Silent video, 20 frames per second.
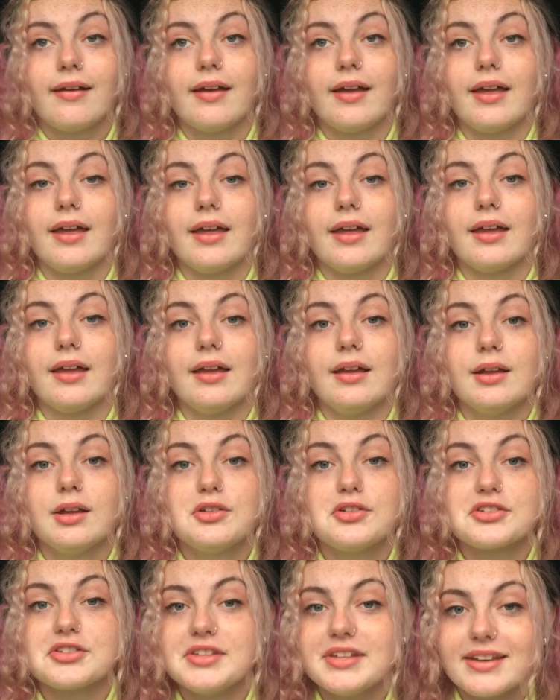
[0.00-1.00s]

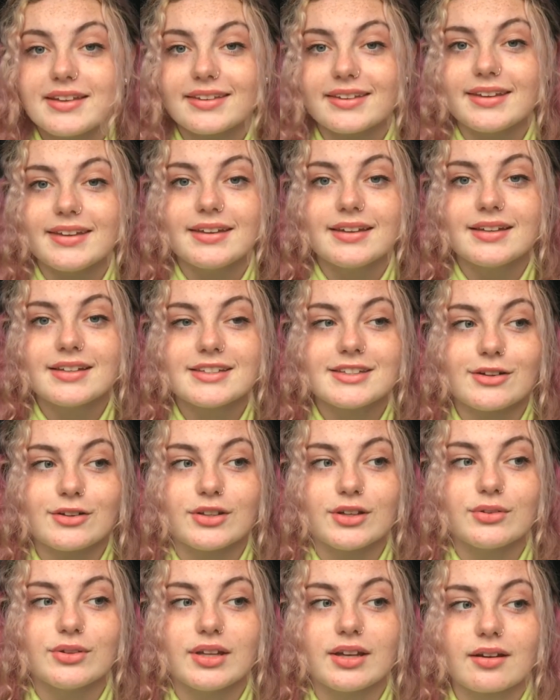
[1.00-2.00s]
Sneakily still
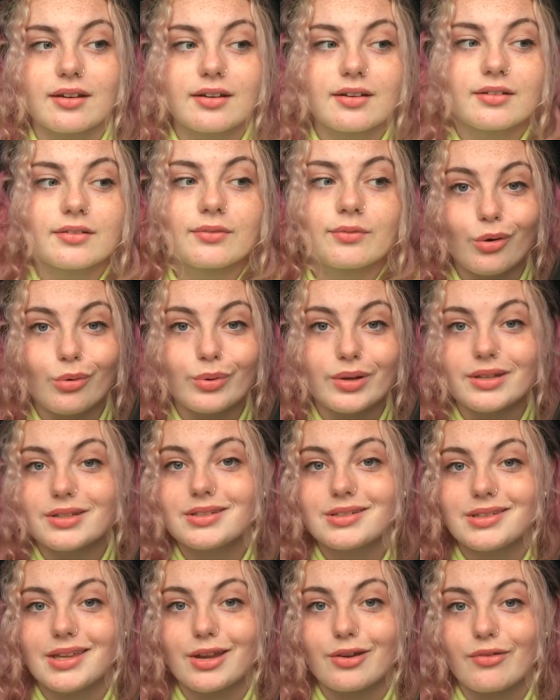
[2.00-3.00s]
down there. Always
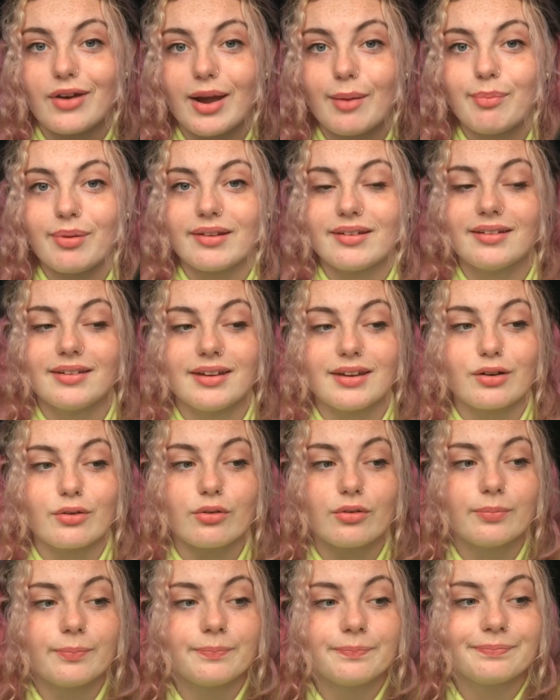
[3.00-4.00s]
stay repping, you
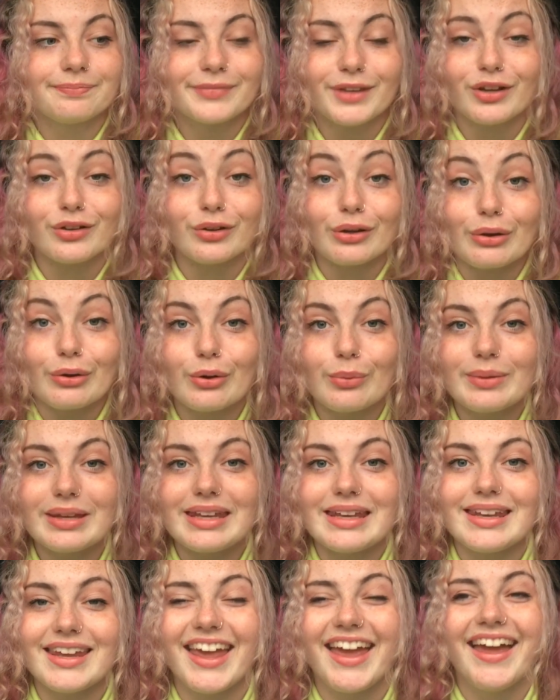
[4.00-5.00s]
know
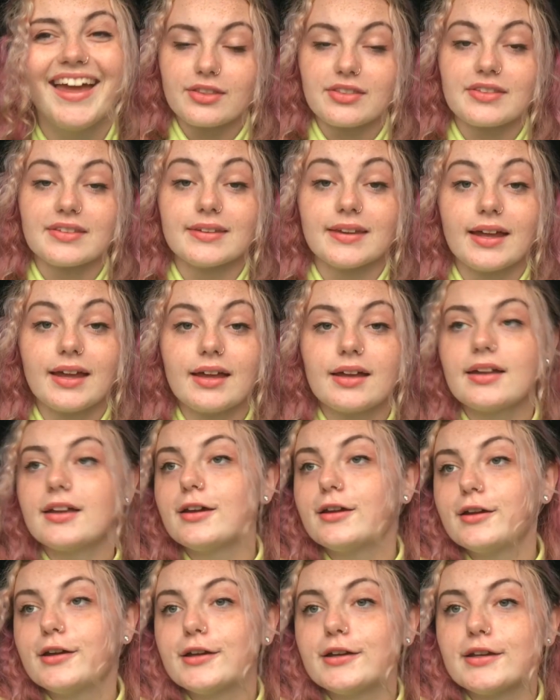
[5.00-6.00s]
me. Other than that,
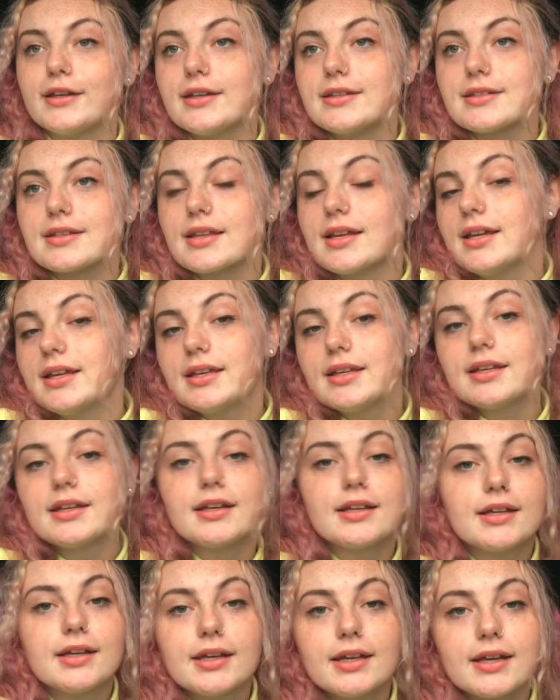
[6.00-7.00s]
give us a like,
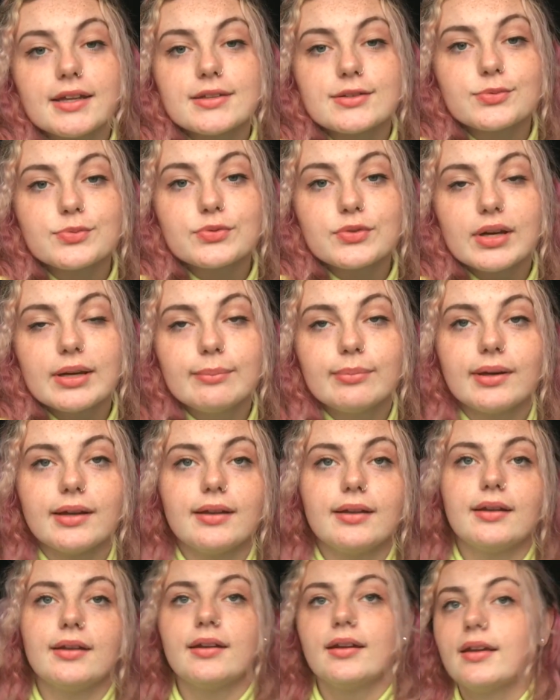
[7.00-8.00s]
hit the subscribe
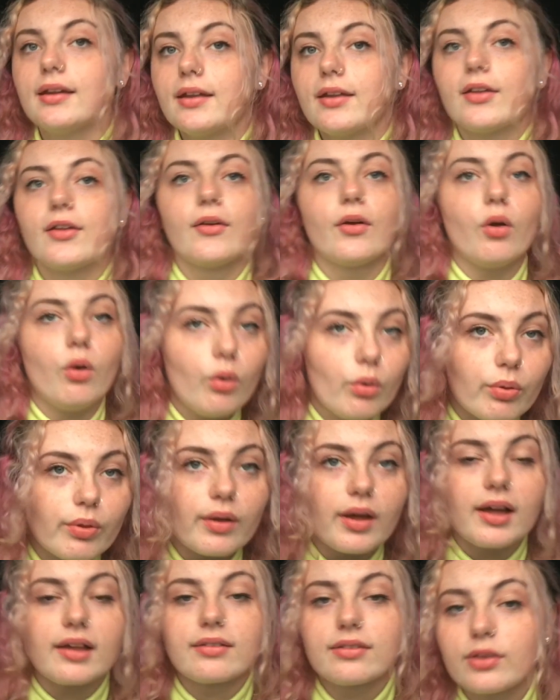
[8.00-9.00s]
button, all
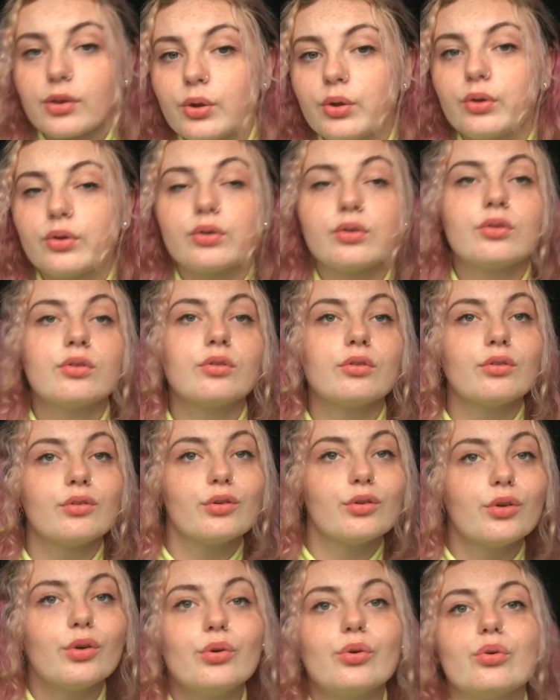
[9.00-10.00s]
that
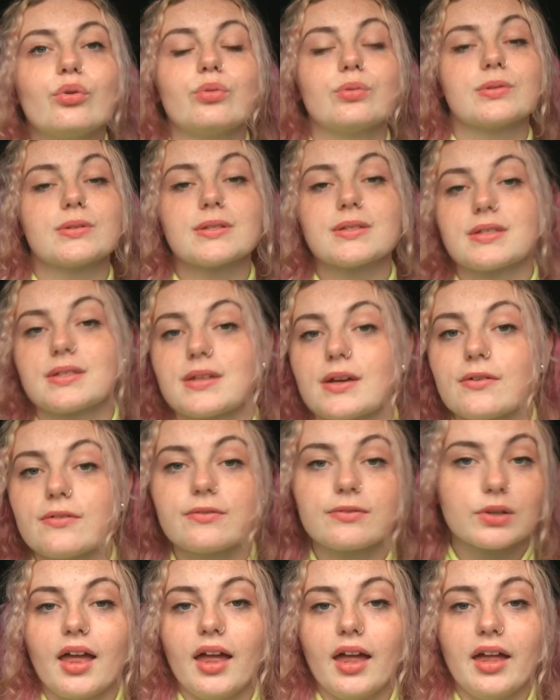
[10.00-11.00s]
cool
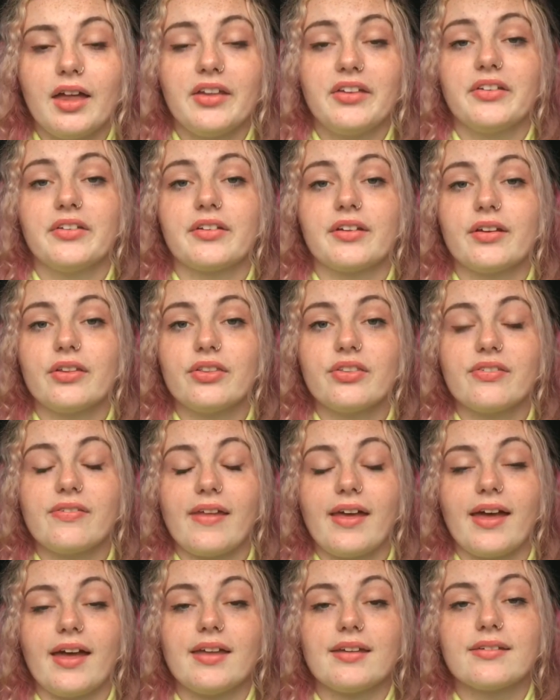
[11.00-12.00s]
stuff. And other than
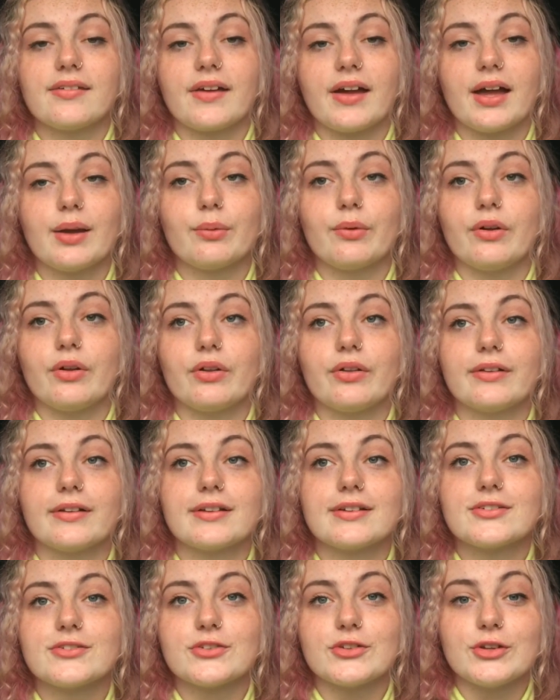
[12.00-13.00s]
that, I
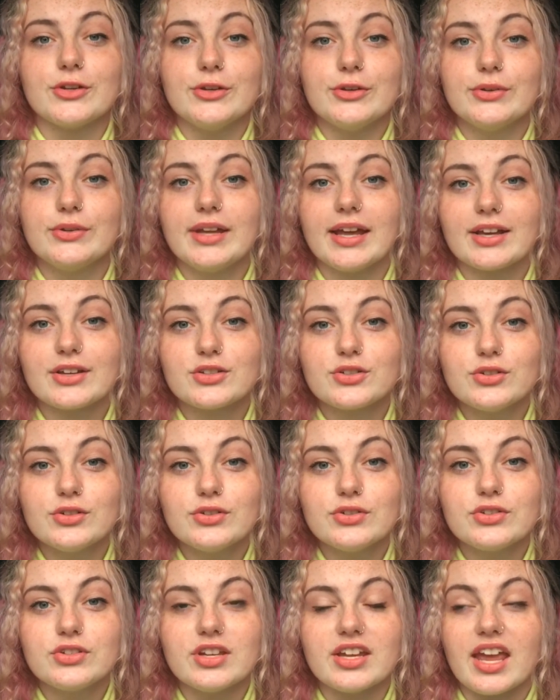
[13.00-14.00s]
will see you next
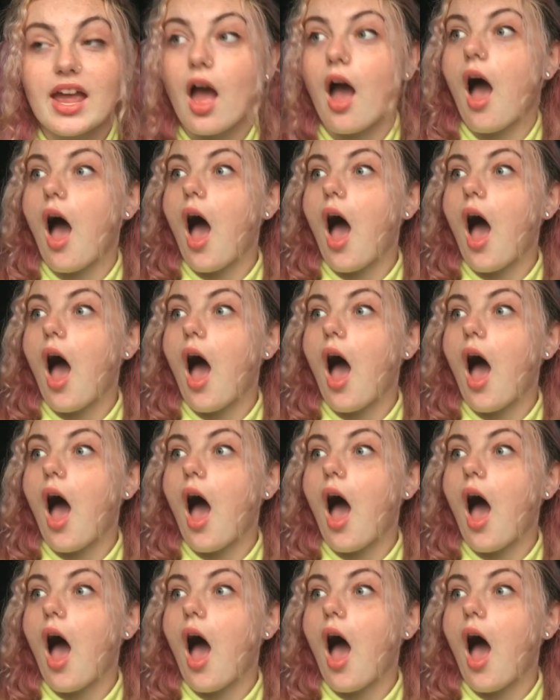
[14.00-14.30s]
Tuesday.